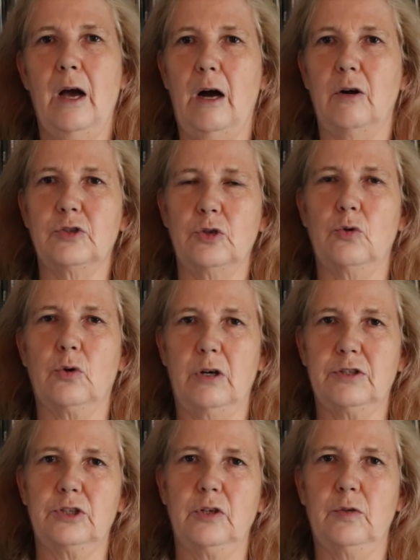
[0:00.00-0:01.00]
also
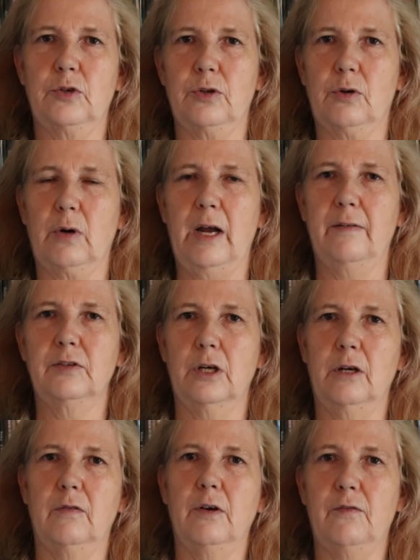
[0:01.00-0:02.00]
crosses over to the craft
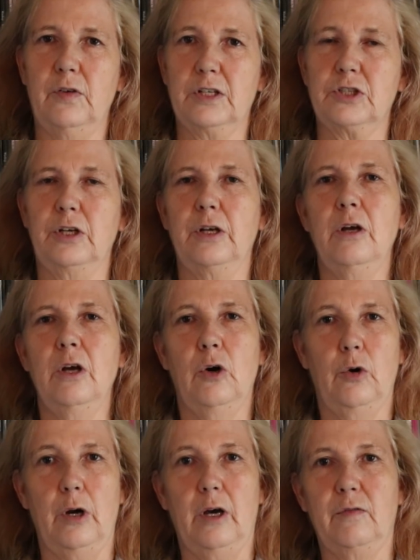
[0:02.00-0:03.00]
of fiction
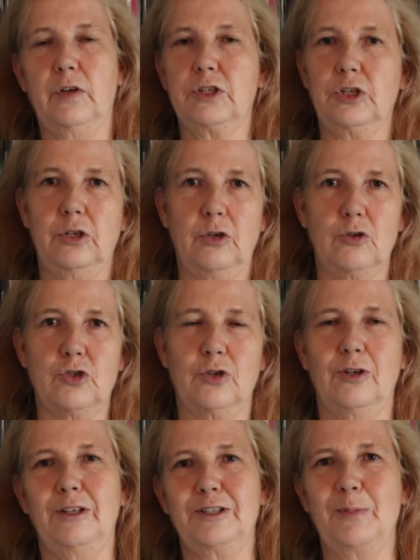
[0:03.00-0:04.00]
or nonfiction or
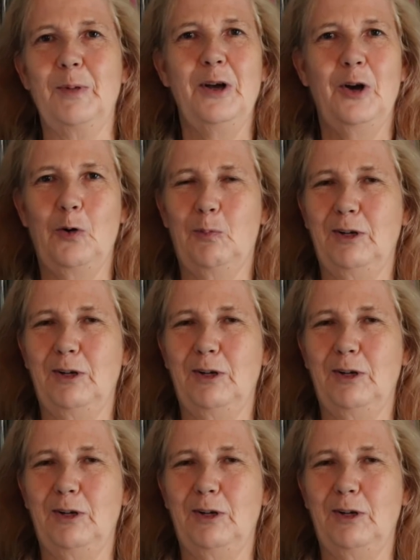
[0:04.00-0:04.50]
journalism or